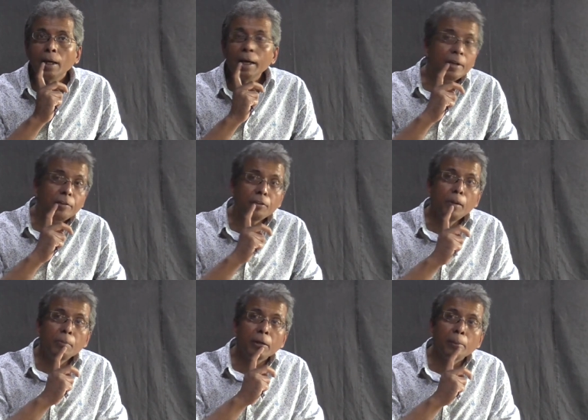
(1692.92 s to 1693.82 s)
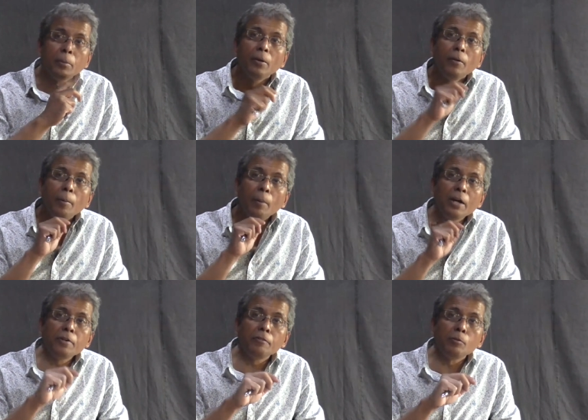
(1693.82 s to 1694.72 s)
And at the same time, the
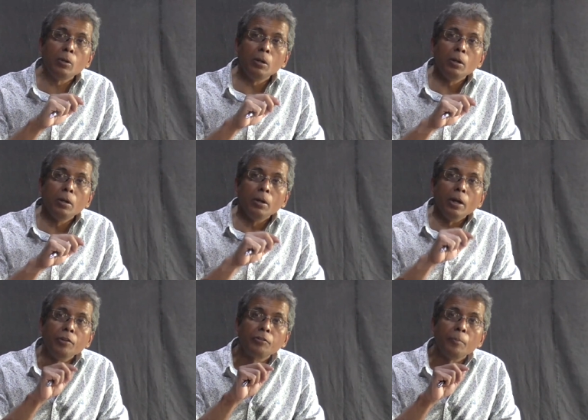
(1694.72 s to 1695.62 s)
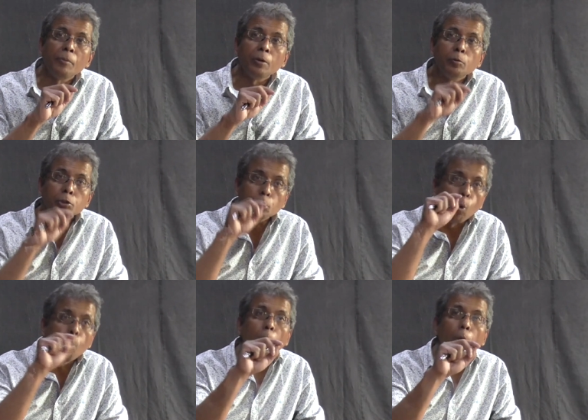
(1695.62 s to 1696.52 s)
mind of the world is something which is
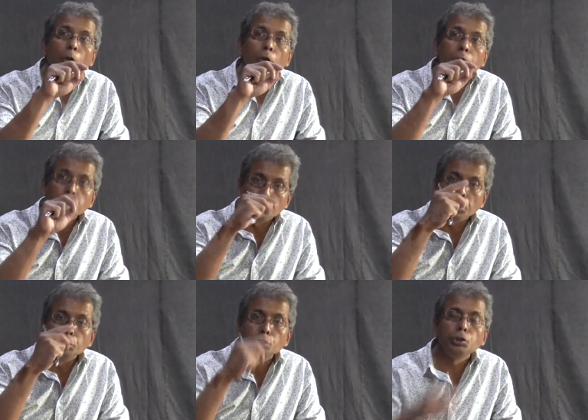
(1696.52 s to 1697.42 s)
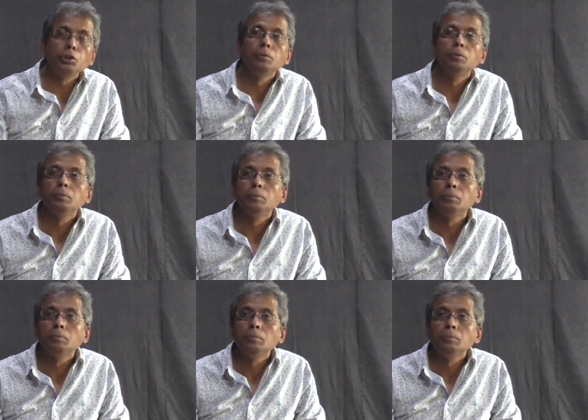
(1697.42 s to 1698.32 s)
open to change.
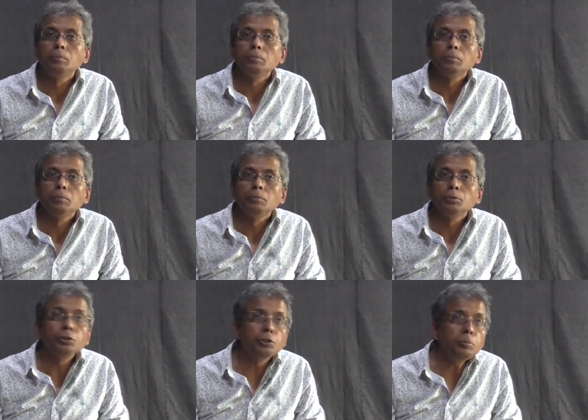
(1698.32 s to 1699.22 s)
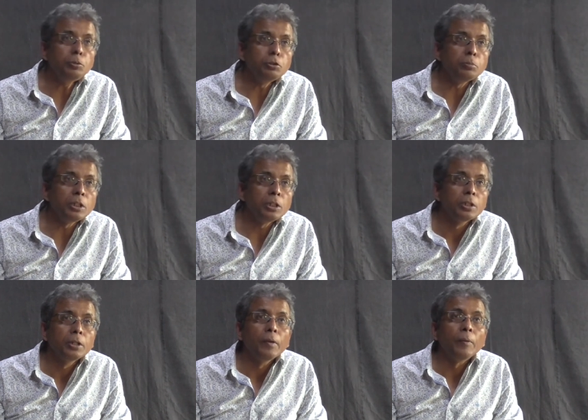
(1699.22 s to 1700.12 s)
So it seems to me
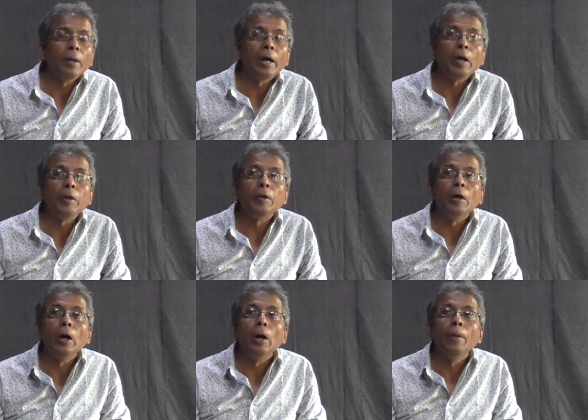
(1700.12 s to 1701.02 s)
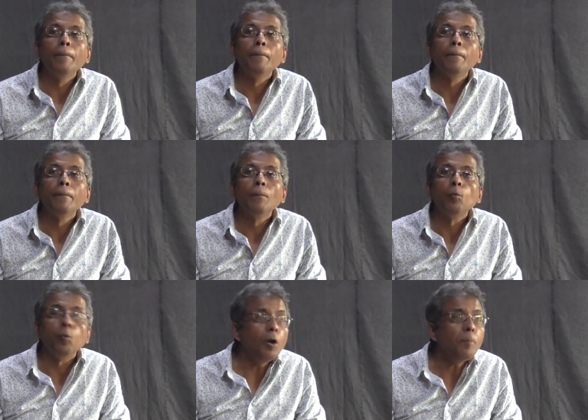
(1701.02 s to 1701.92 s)
that uh,
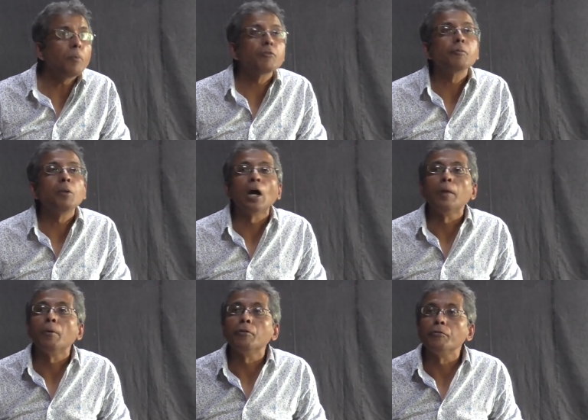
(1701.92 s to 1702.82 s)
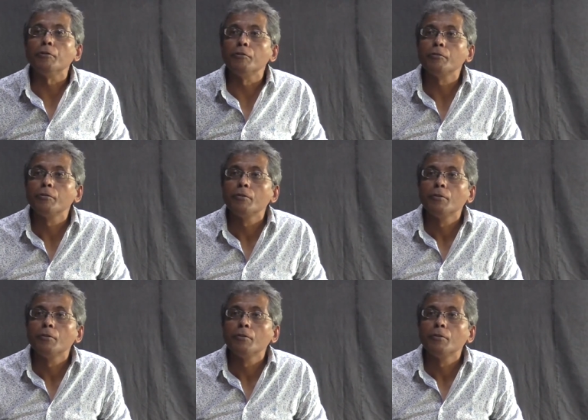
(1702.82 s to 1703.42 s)
one possible hypothesis